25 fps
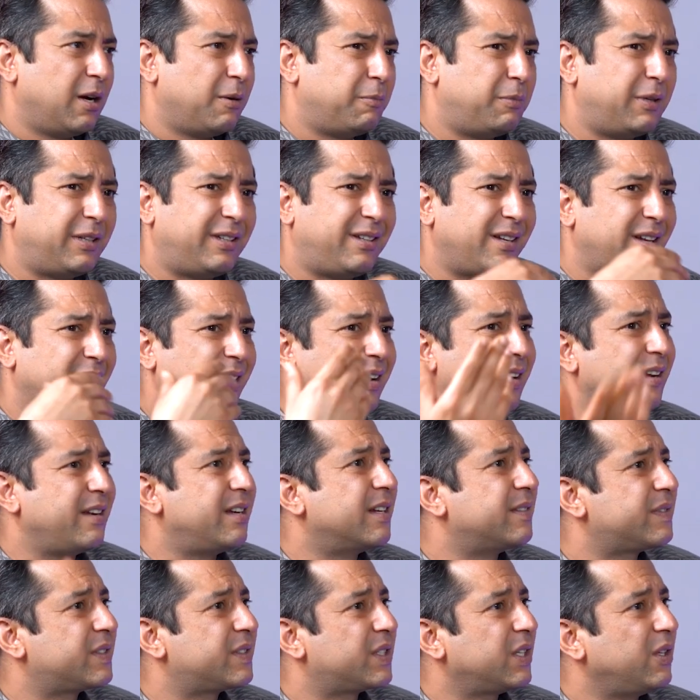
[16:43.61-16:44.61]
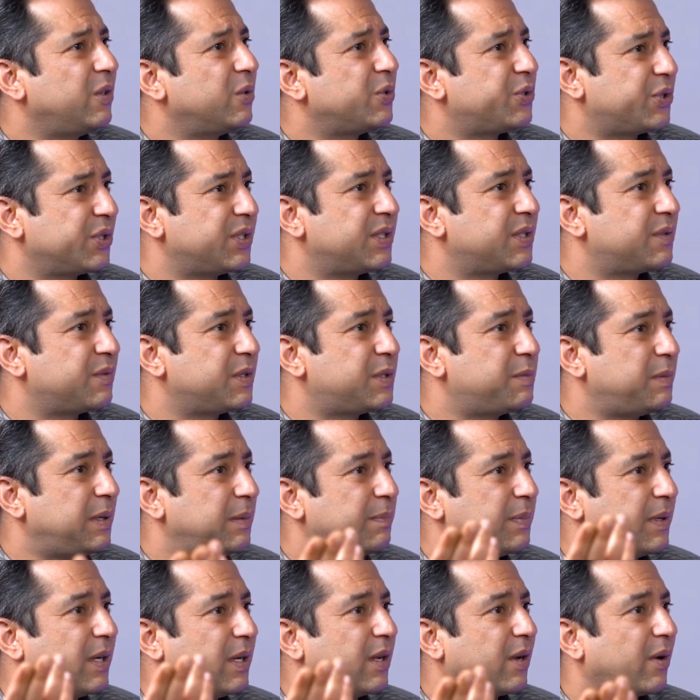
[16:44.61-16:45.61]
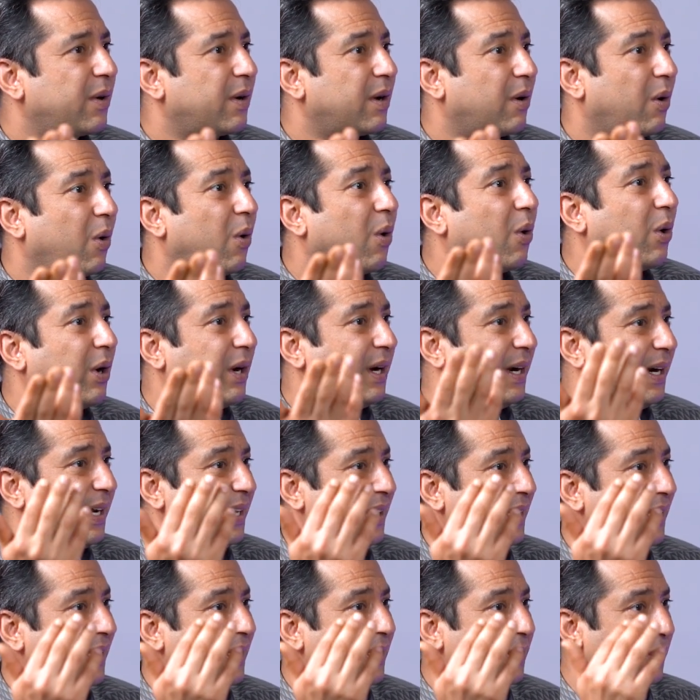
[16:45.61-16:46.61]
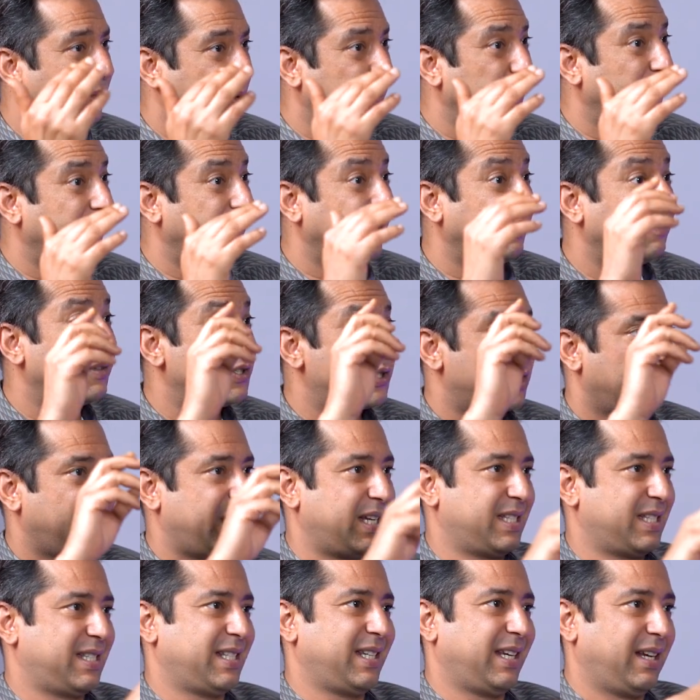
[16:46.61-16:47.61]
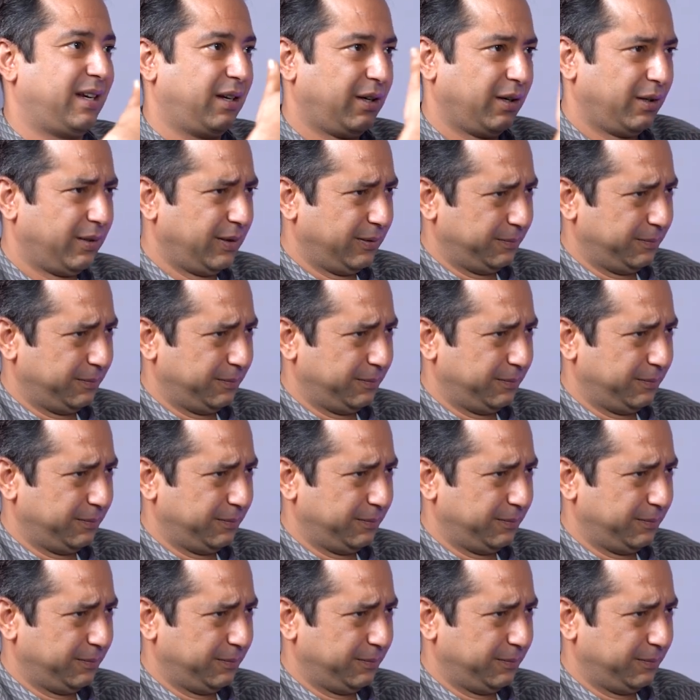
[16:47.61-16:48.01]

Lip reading: but there are enough solutions which people are already doing, which let's say